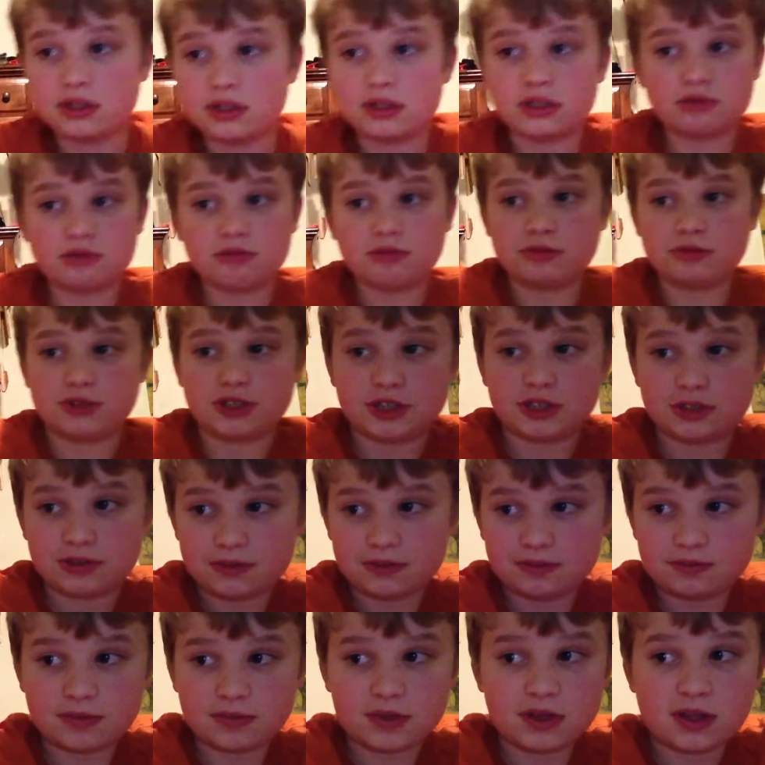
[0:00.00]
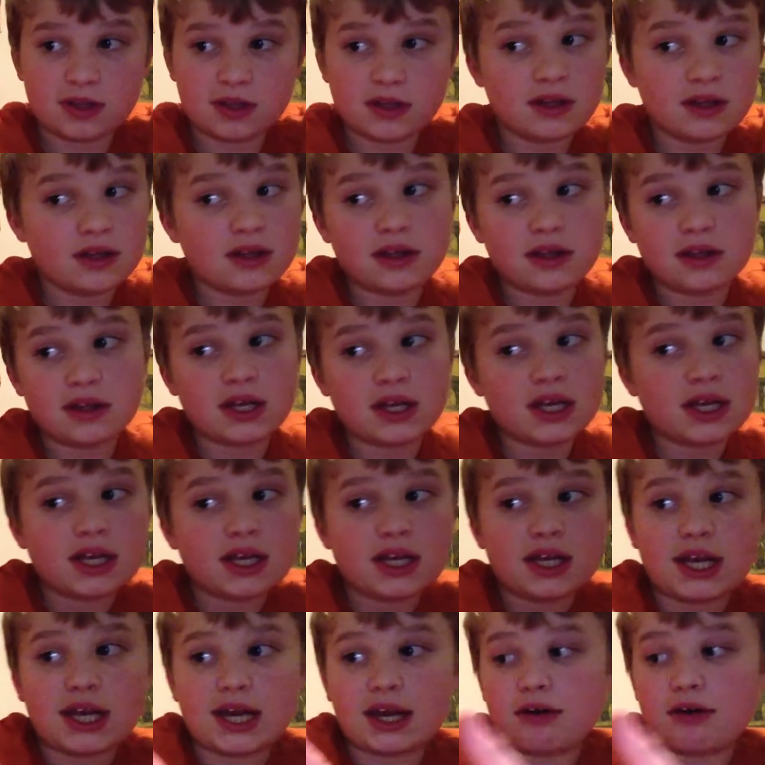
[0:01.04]
Swim jigs.
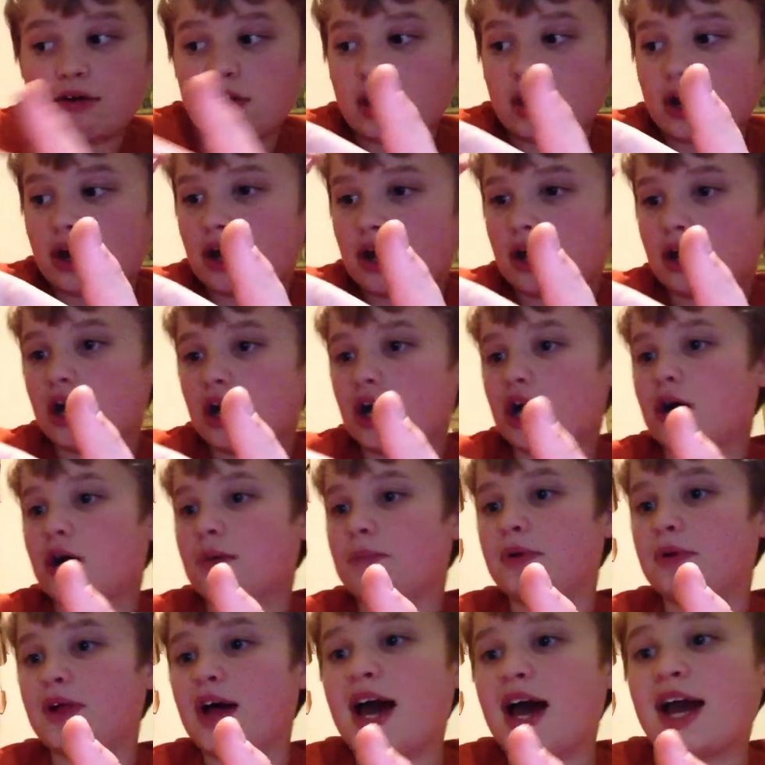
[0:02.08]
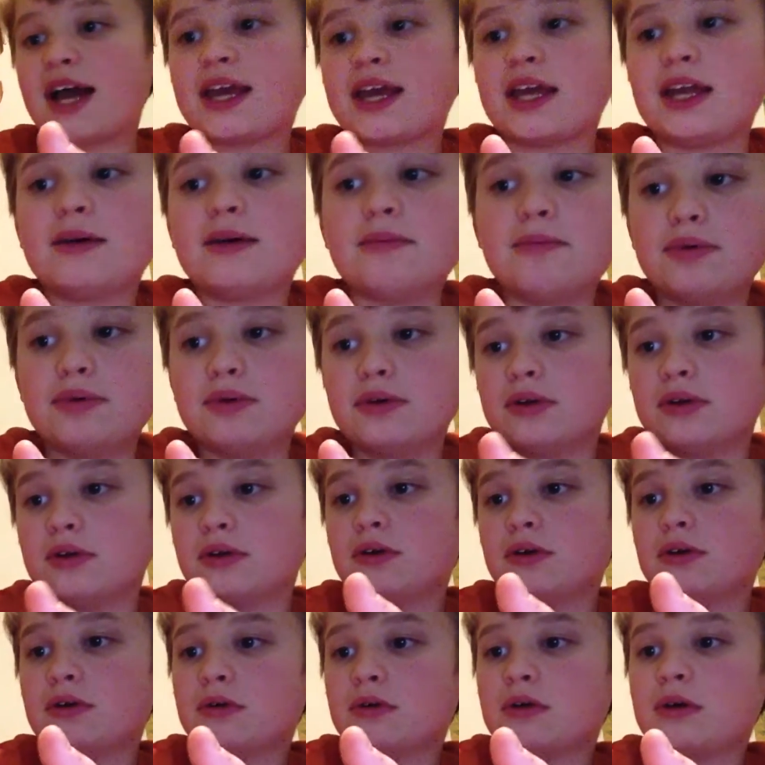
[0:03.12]
Now, a black and a
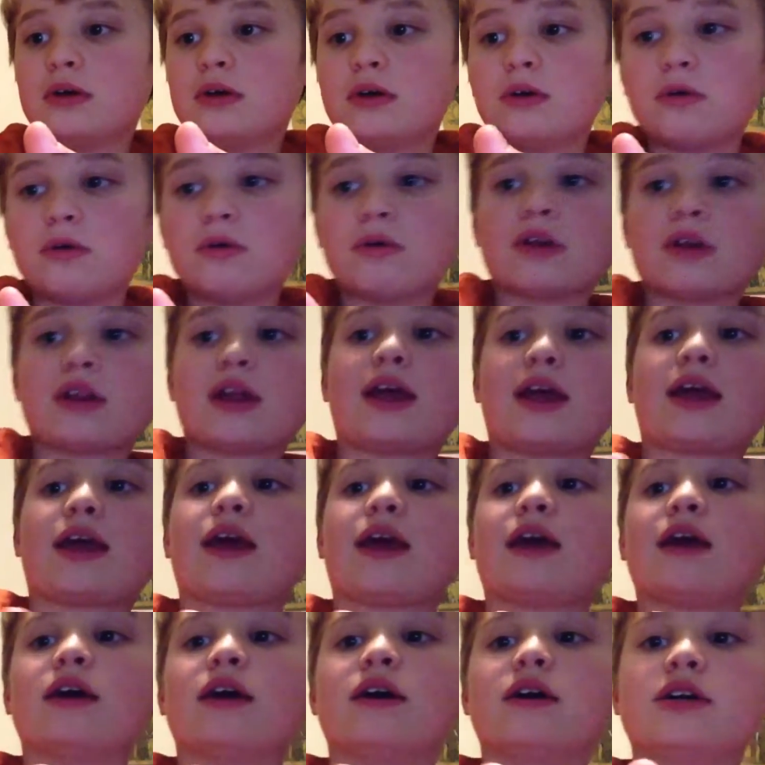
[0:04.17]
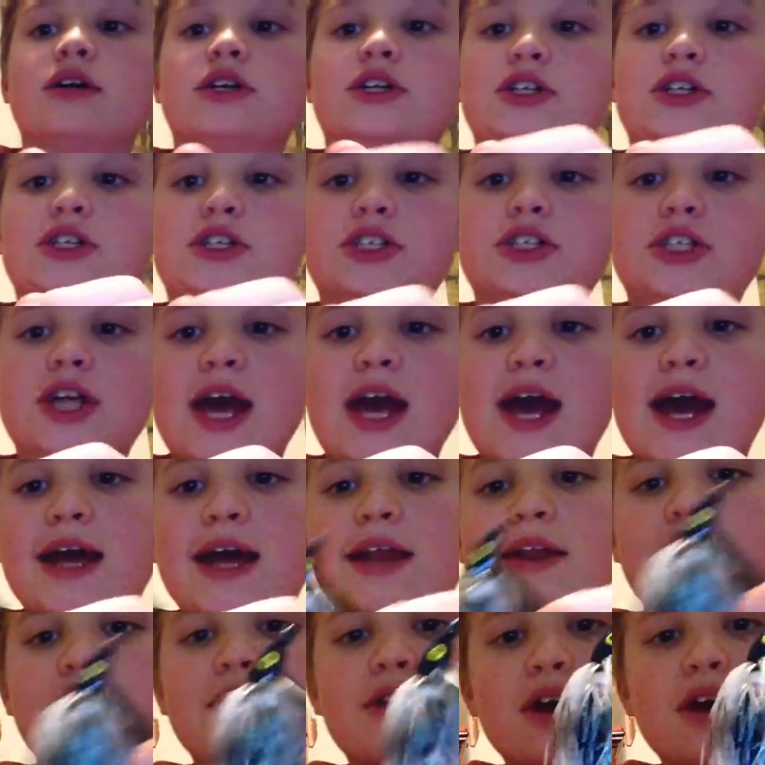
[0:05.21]
blue, or like a
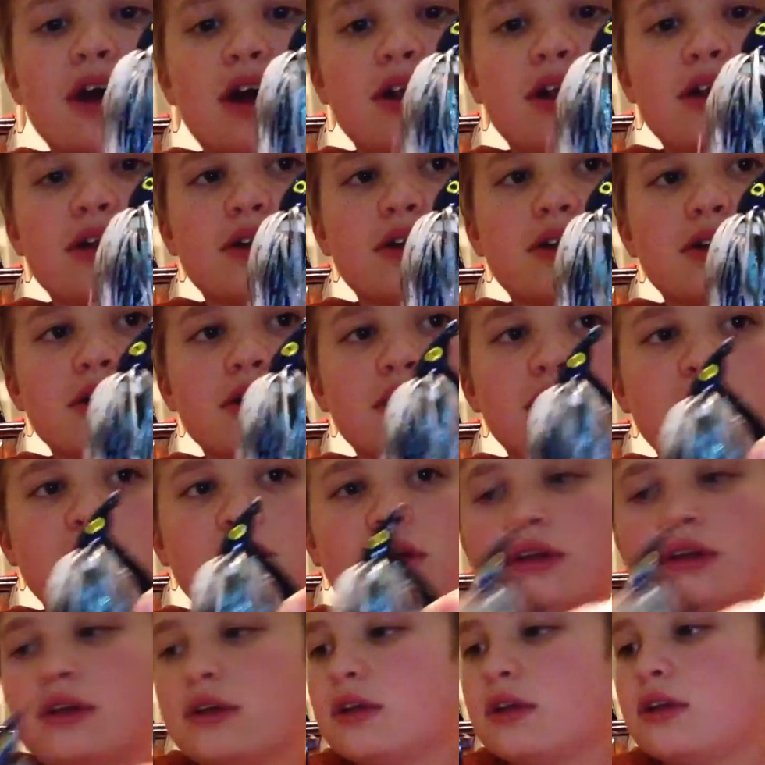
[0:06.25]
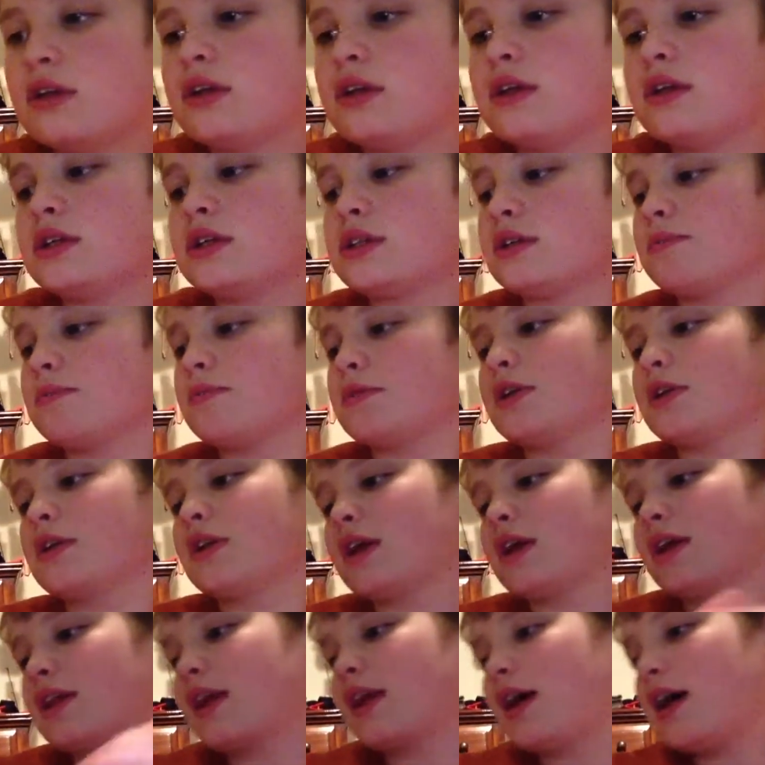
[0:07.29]
shad color, something
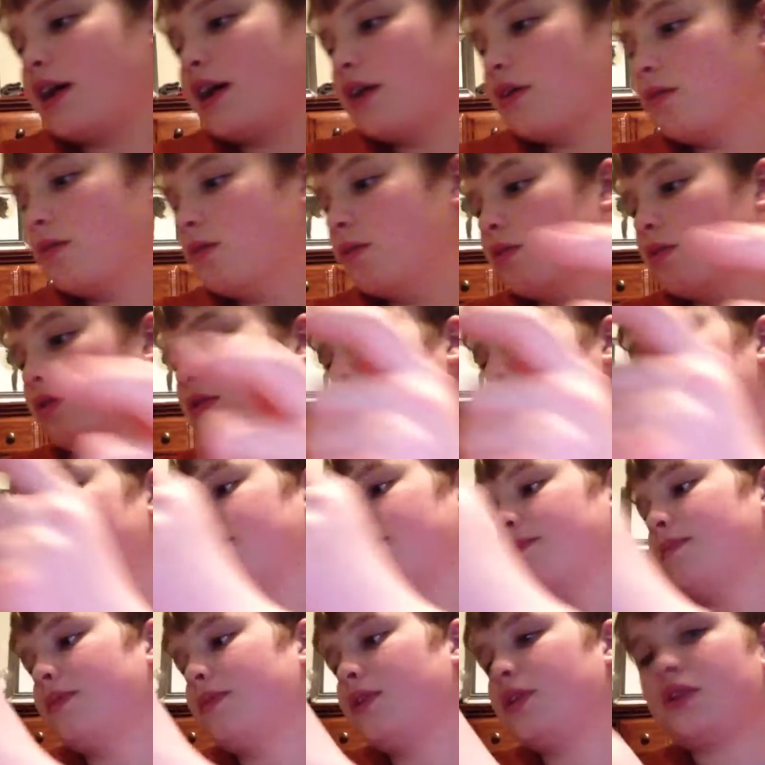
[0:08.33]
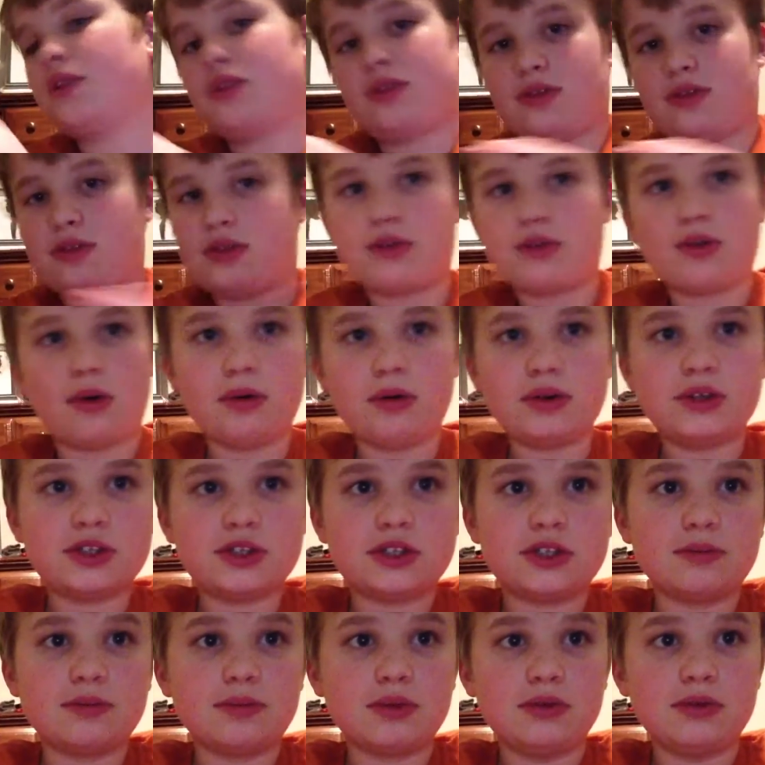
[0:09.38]
like that, or don't use
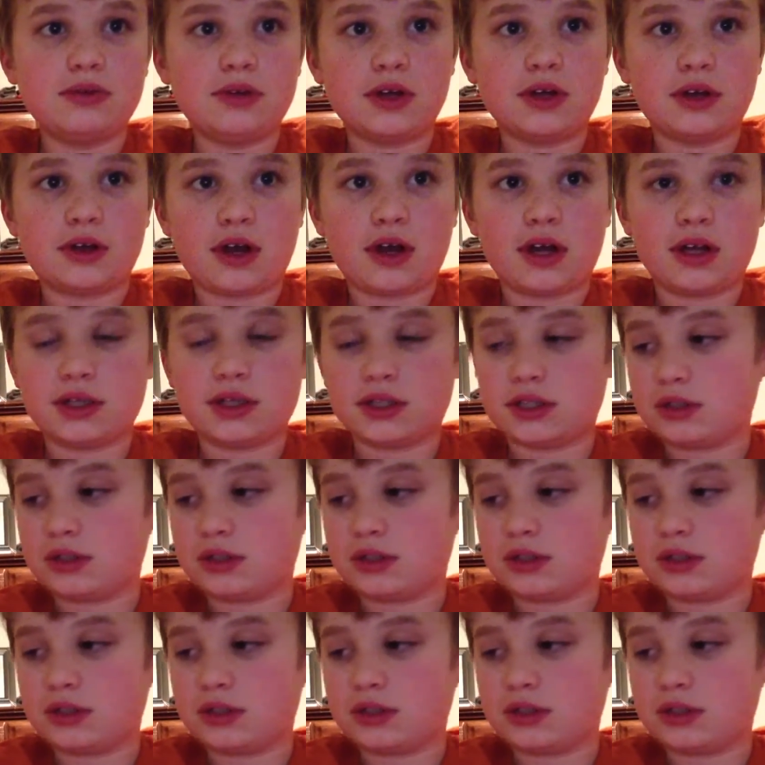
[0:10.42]
your bluegill colors.